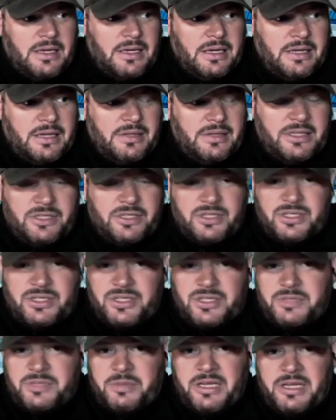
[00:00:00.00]
they just
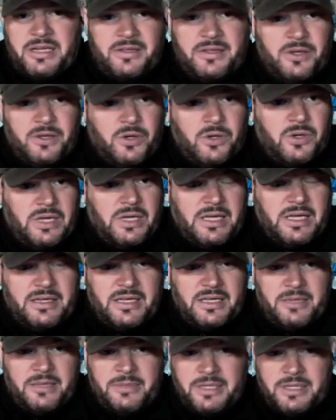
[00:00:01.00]
suspended the whole
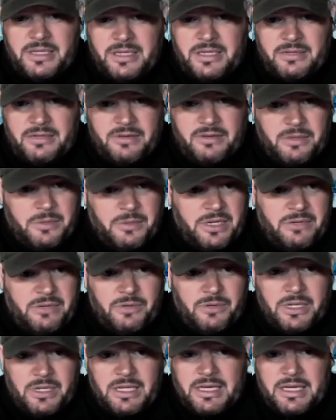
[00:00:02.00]
goddamn league right when they
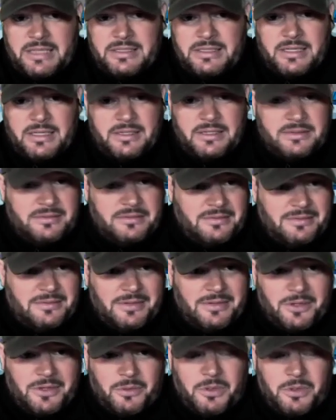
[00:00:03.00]
realized that,
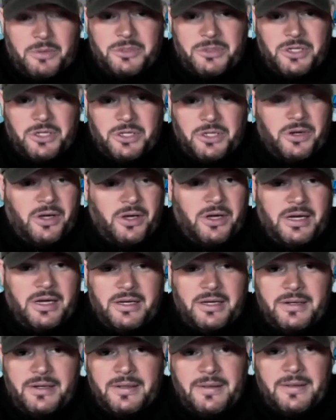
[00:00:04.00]
what was going
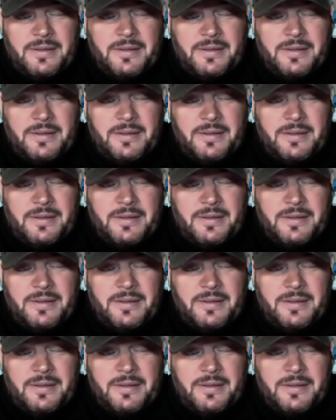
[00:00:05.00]
on.